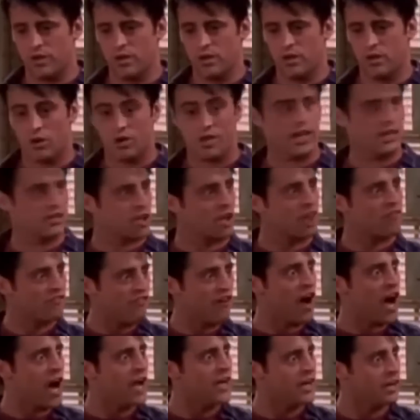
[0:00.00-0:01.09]
catch on
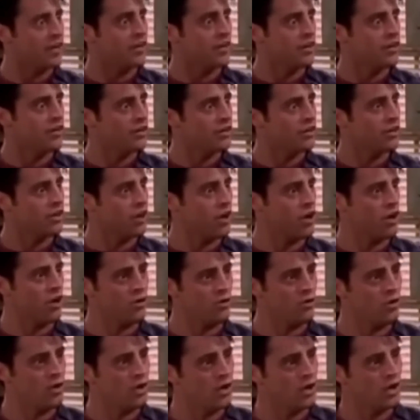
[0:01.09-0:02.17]
fire, you know?
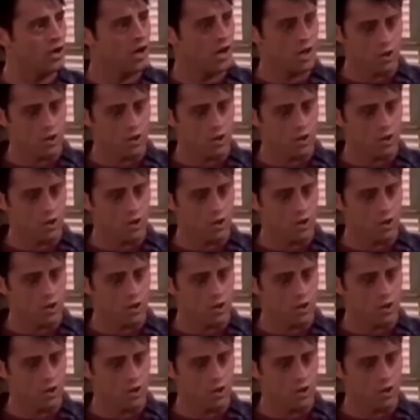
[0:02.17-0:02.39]
And it